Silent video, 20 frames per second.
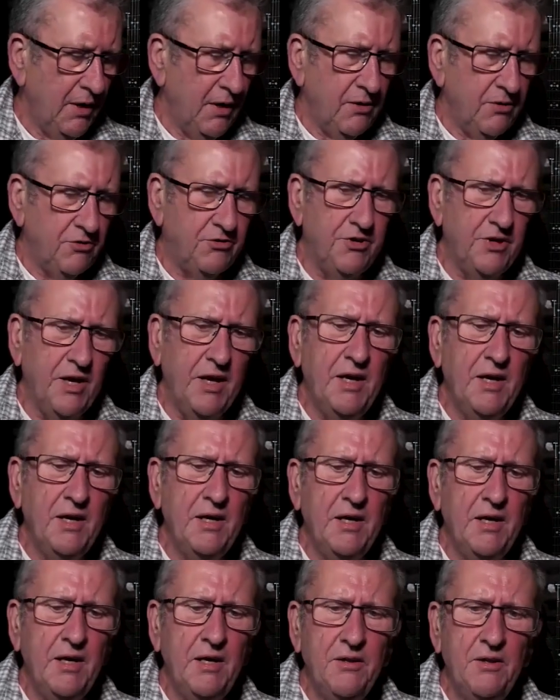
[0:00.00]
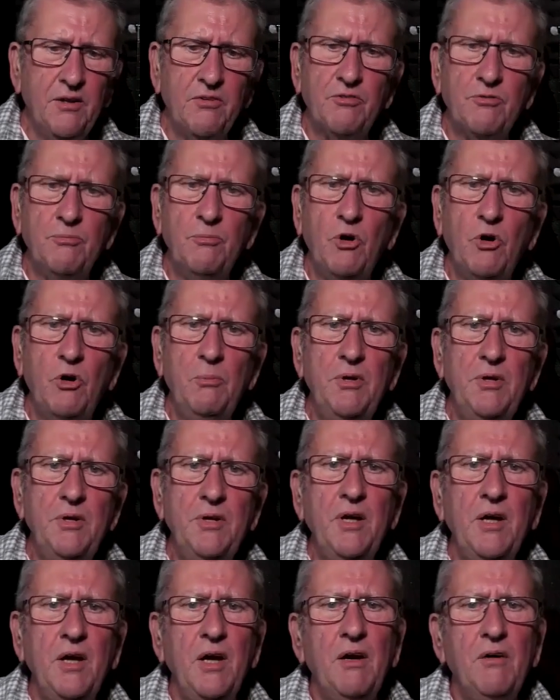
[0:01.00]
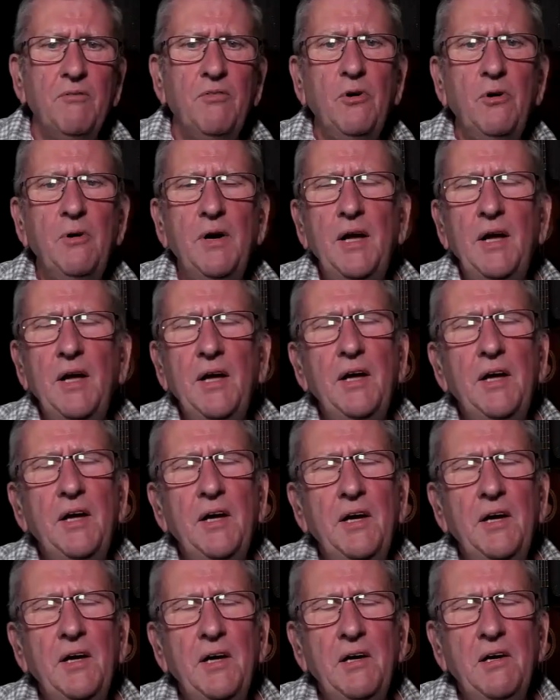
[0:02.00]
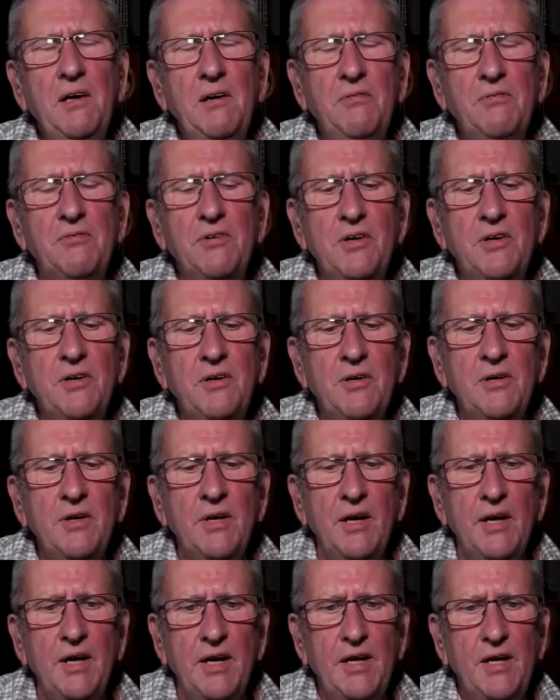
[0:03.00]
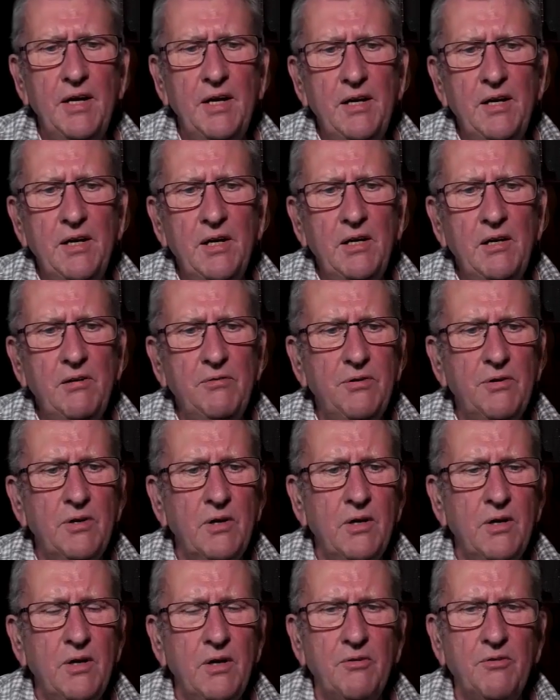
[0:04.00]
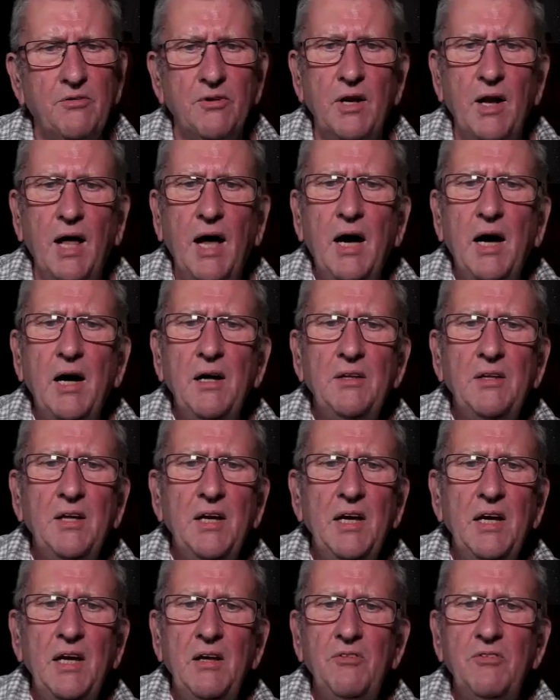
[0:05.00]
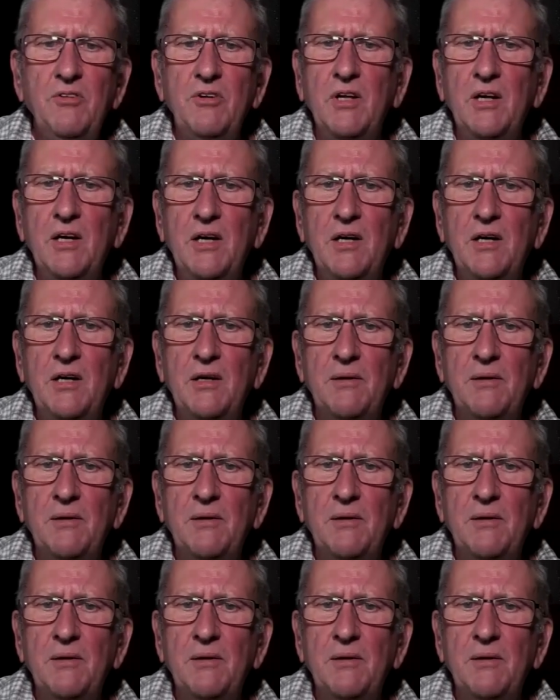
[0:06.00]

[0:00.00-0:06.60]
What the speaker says: Share this moment forever in love till our days are done.